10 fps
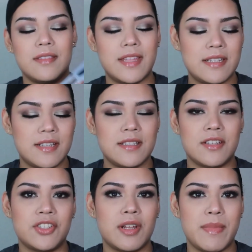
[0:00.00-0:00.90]
did
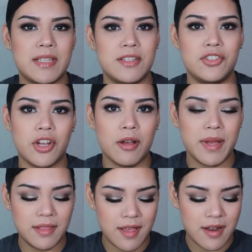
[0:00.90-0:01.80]
such an amazing job
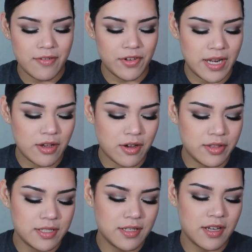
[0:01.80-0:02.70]
at that. I feel like all
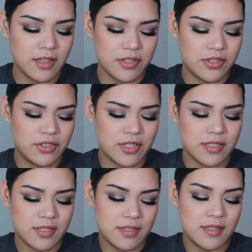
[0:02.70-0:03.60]
these colors
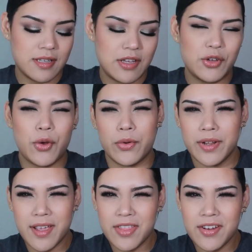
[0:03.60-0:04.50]
just go
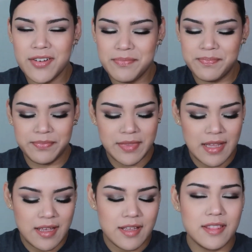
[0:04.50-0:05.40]
together.
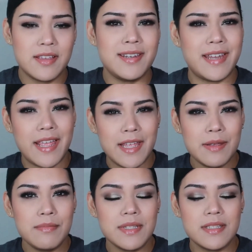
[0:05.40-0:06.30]
The
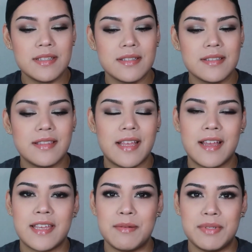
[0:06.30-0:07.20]
names, like
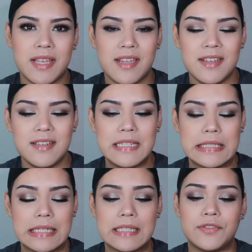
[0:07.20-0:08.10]
I keep saying,
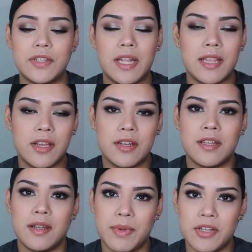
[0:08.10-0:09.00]
I feel like they could have
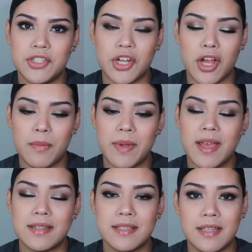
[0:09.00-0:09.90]
done a better job
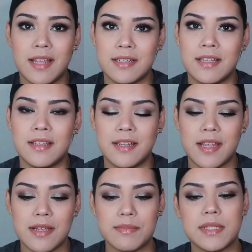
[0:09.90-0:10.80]
at selecting the
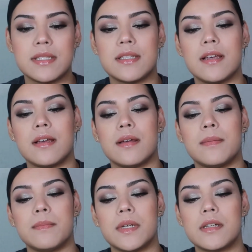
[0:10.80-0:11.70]
names.
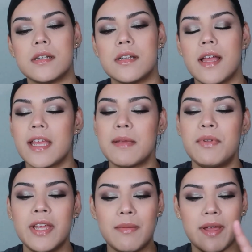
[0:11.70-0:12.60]
I keep
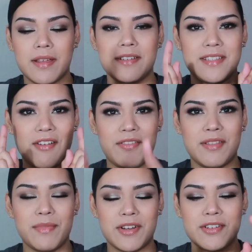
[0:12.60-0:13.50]
looking at myself in
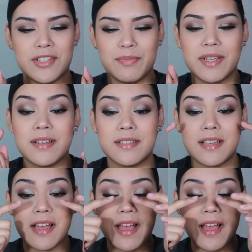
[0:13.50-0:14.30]
the mirror just because